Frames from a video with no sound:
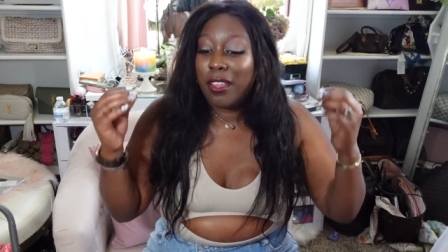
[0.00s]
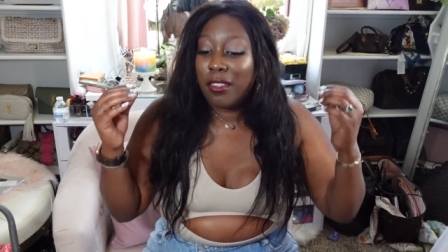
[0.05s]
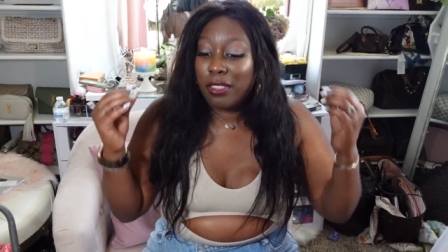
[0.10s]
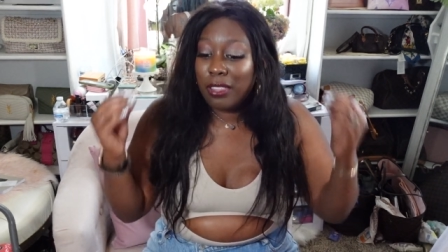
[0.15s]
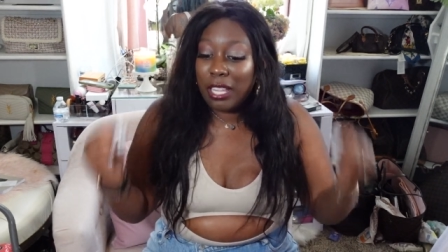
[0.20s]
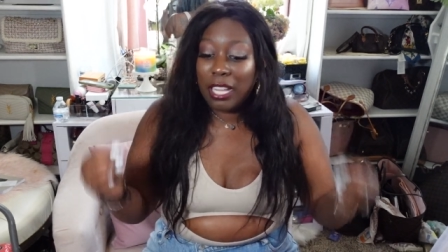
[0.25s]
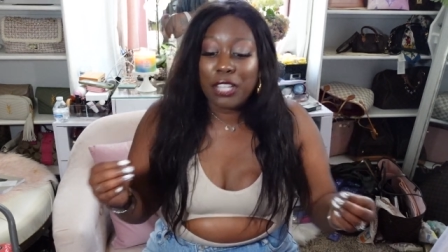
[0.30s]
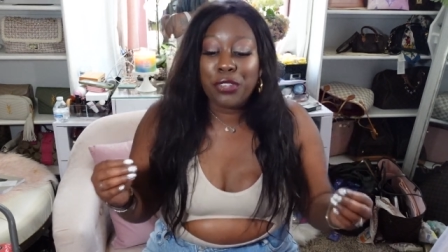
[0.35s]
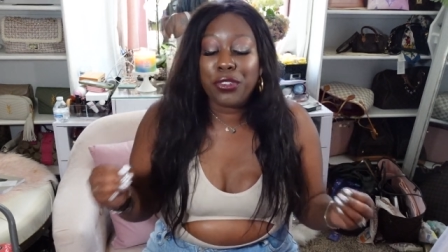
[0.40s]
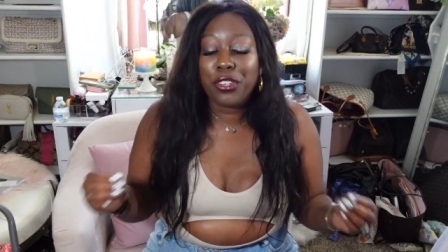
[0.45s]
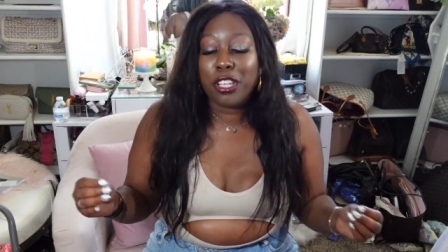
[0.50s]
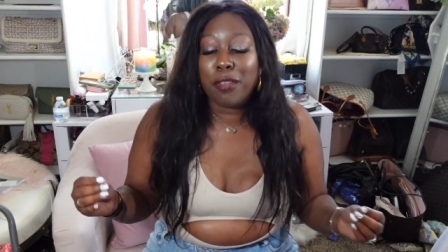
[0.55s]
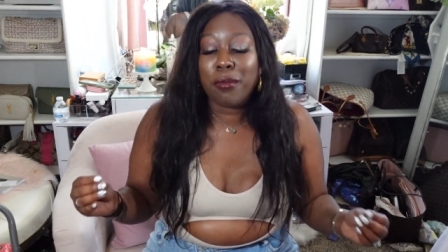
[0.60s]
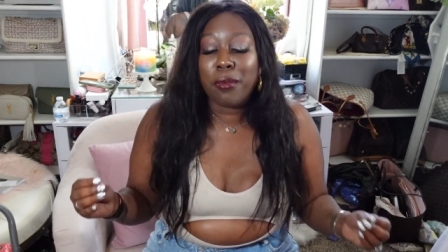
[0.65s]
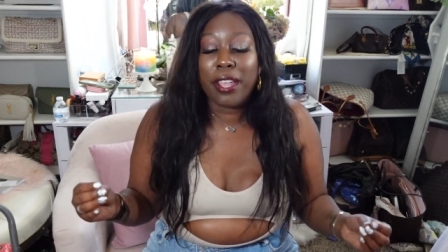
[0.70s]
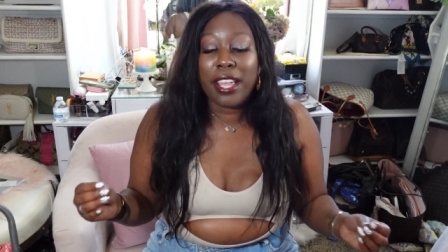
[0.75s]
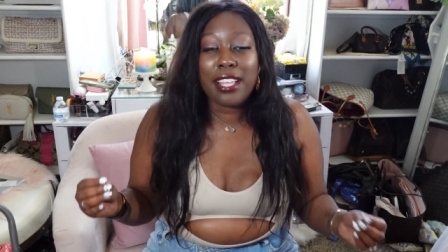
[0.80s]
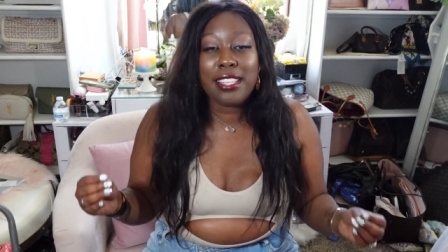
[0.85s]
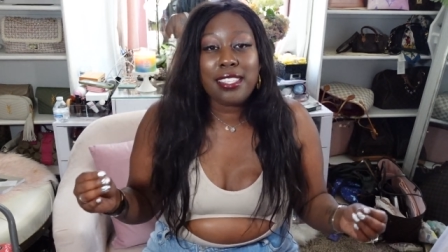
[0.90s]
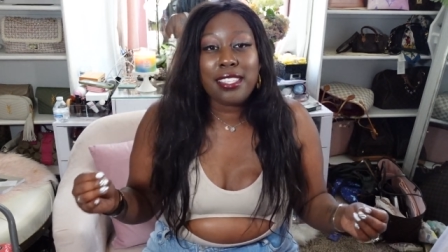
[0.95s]
luxury
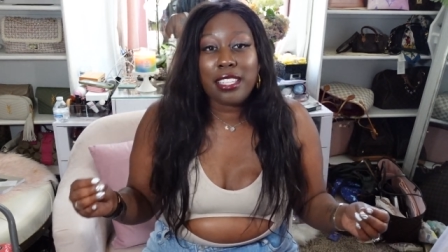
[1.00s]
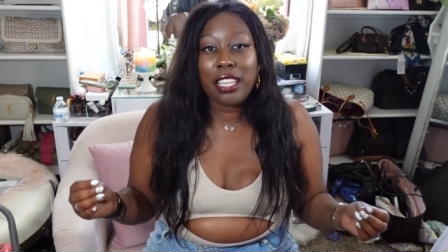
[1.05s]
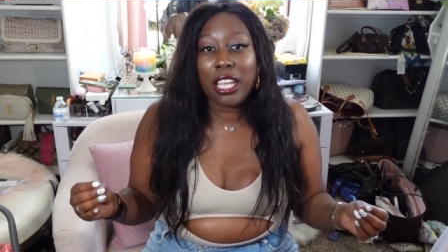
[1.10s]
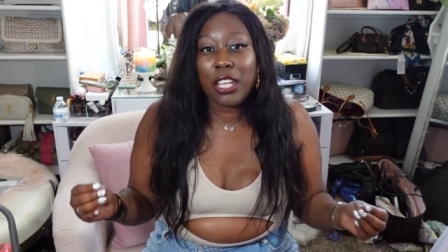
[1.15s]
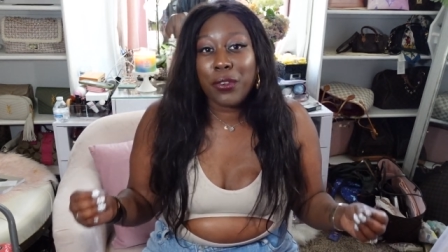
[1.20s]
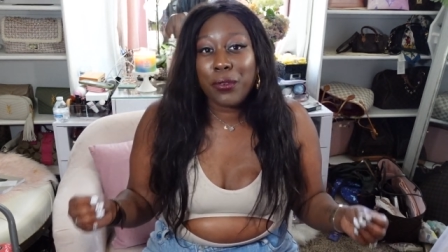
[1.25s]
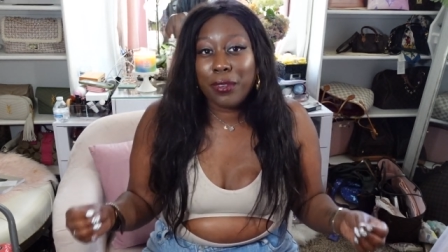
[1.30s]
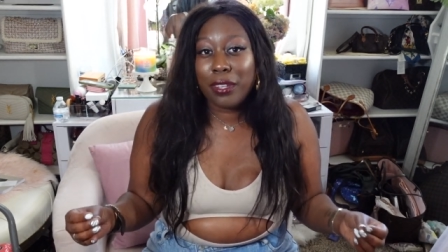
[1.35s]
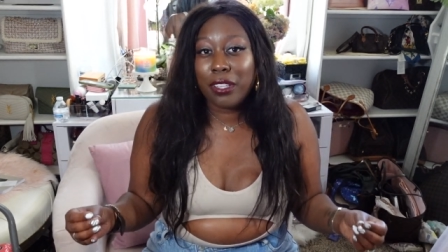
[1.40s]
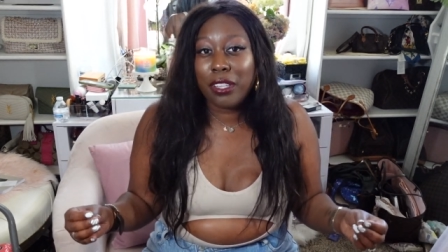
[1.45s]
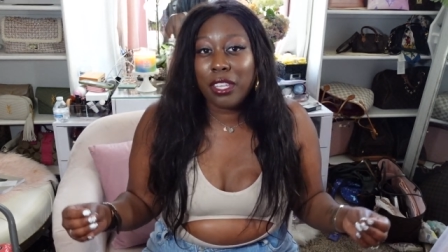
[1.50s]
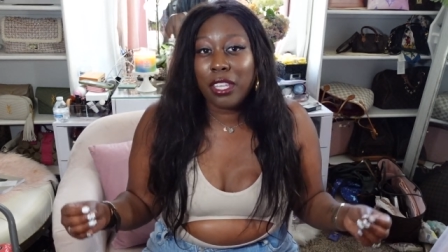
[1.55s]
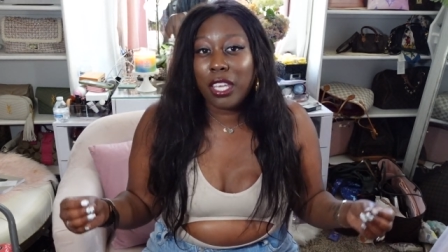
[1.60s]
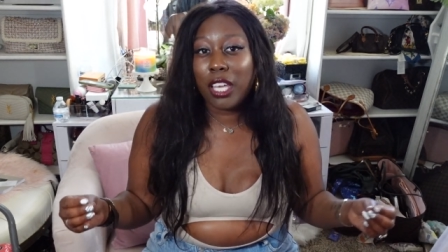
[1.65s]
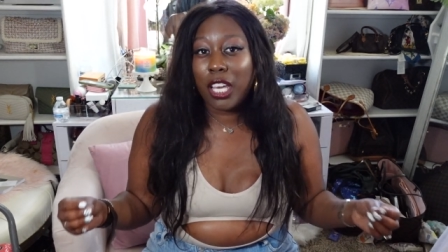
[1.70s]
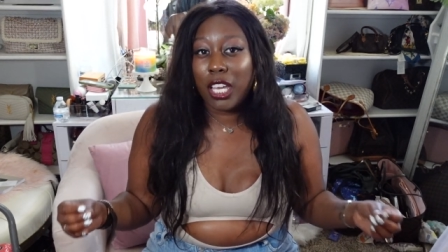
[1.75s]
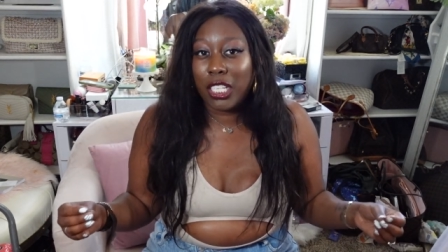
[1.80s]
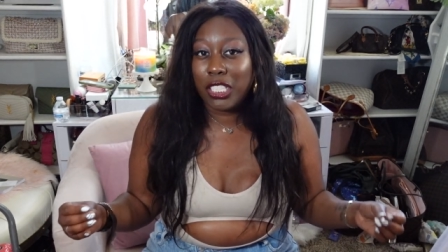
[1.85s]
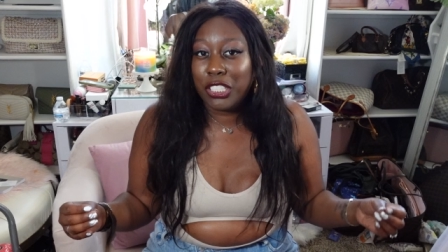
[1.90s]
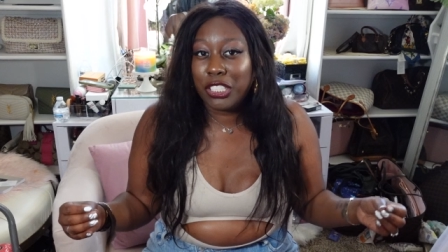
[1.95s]
brands that I
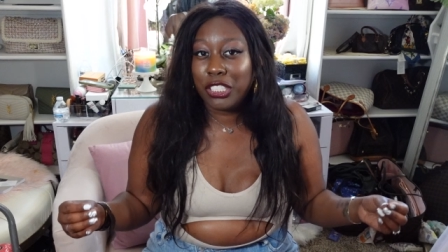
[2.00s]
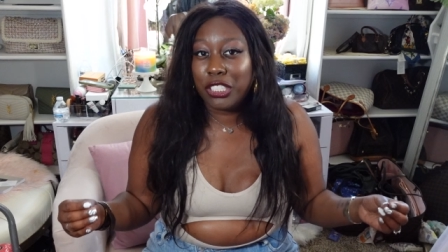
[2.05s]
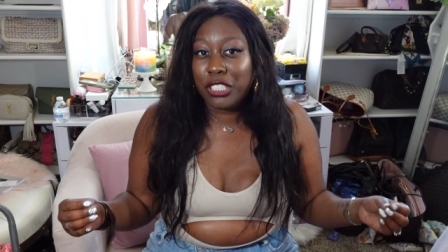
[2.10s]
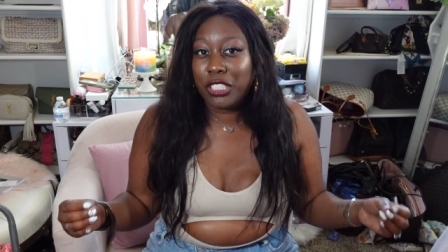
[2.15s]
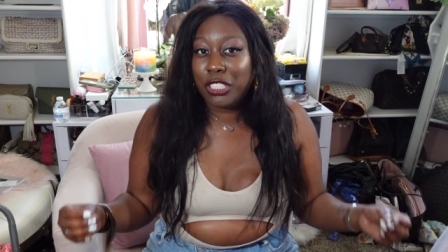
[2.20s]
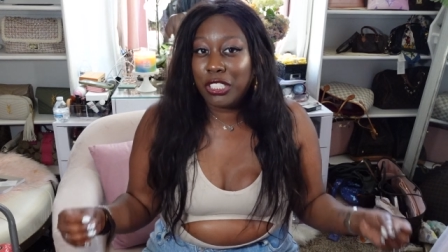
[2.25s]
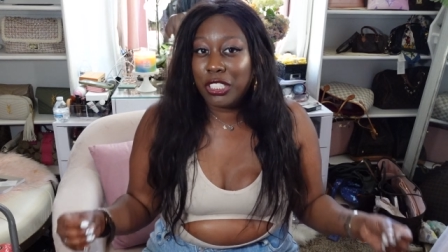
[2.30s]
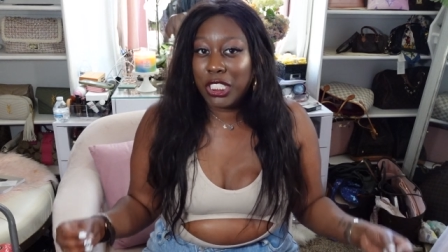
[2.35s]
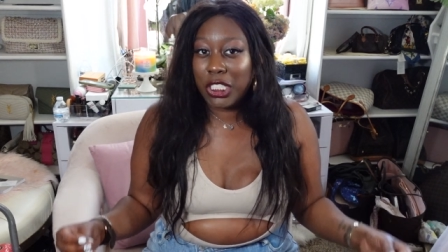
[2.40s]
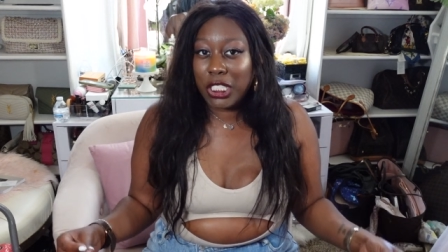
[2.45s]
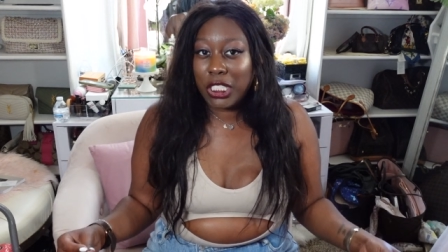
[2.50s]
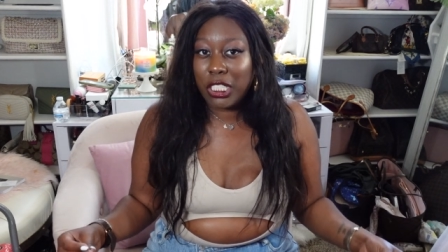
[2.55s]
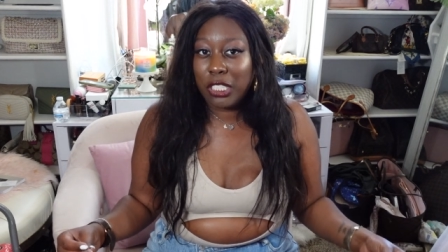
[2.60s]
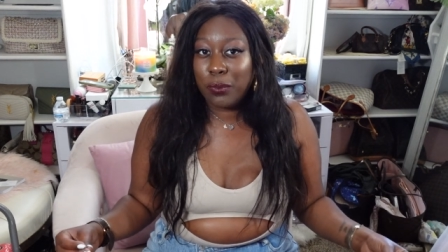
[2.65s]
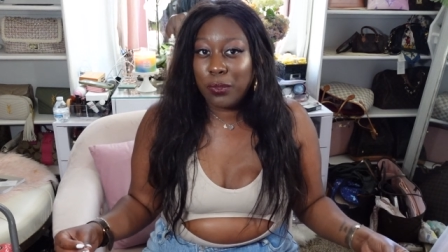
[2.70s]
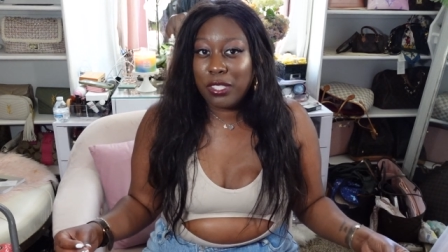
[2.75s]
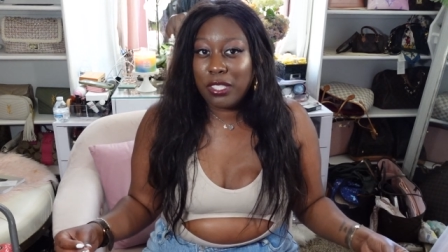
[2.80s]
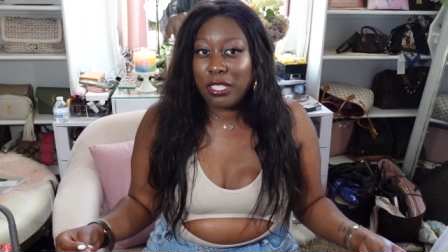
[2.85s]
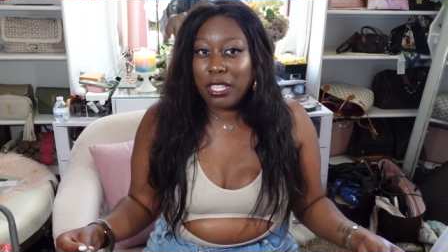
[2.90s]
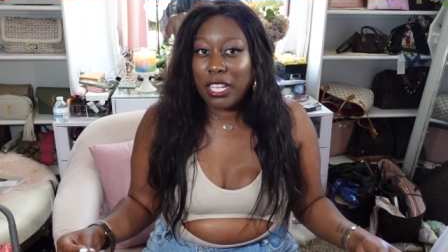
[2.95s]
really understood
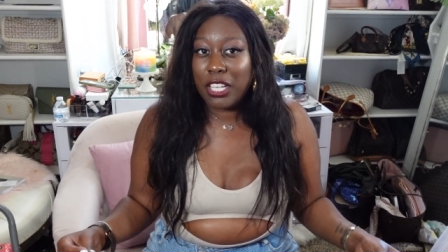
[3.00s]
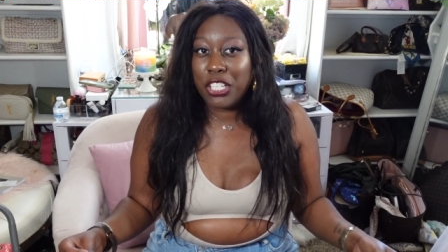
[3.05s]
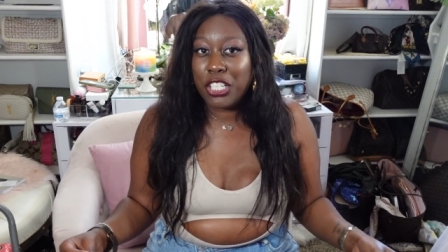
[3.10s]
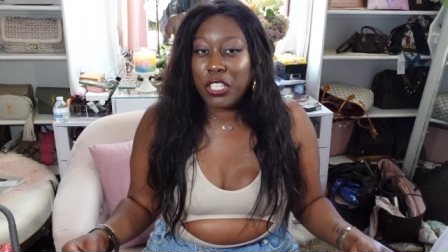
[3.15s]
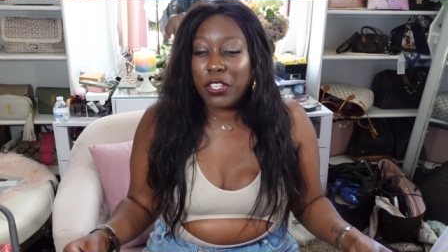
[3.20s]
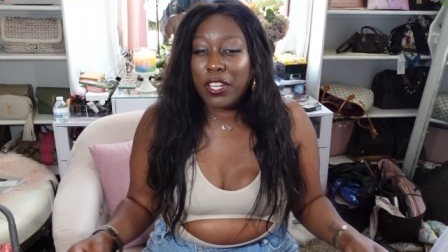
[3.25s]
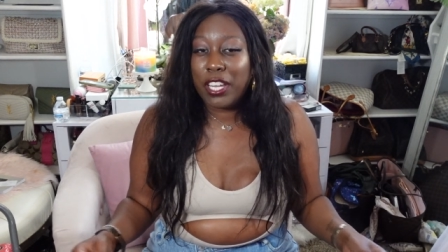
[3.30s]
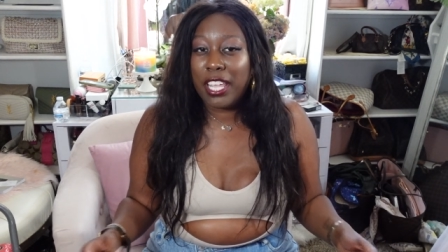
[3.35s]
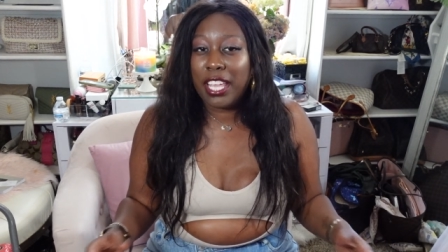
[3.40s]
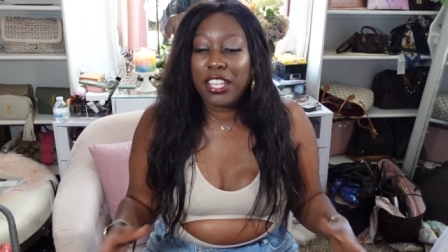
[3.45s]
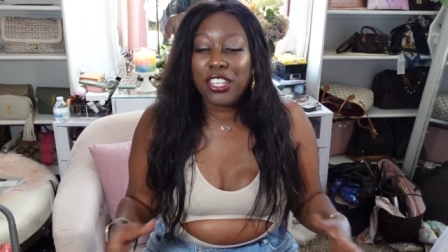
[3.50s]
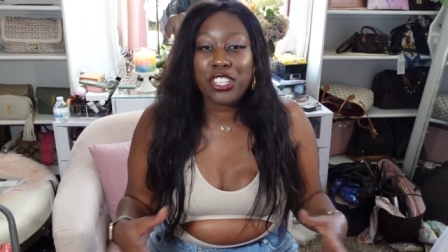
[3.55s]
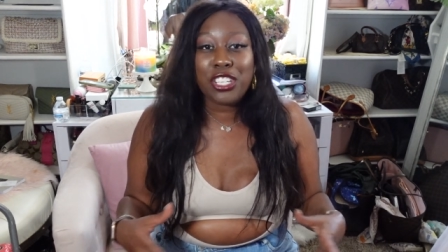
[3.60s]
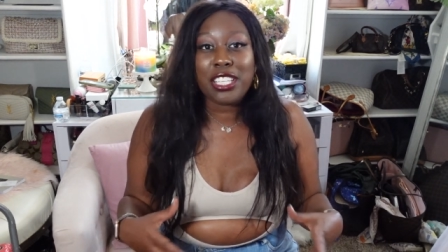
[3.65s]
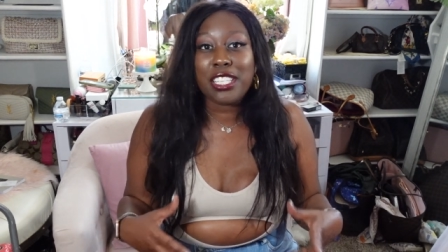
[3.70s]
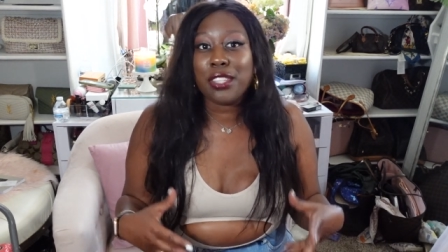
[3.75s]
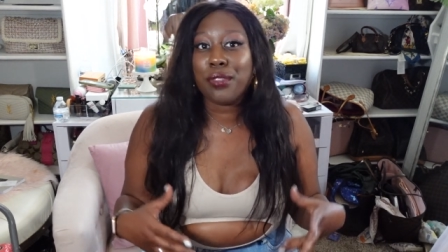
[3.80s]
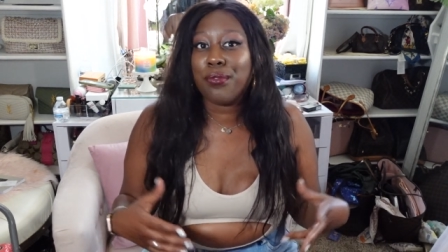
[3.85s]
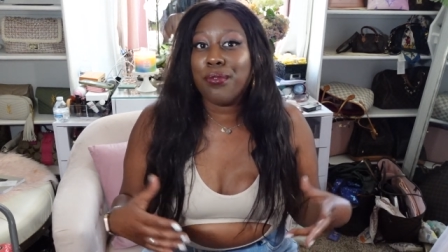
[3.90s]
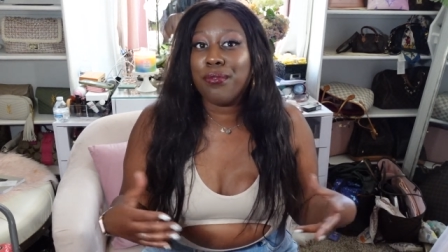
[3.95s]
was luxury and
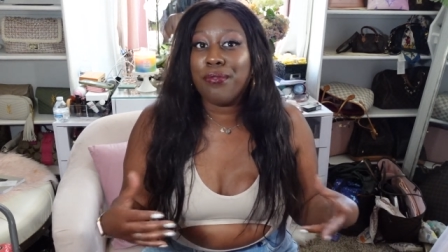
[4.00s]
just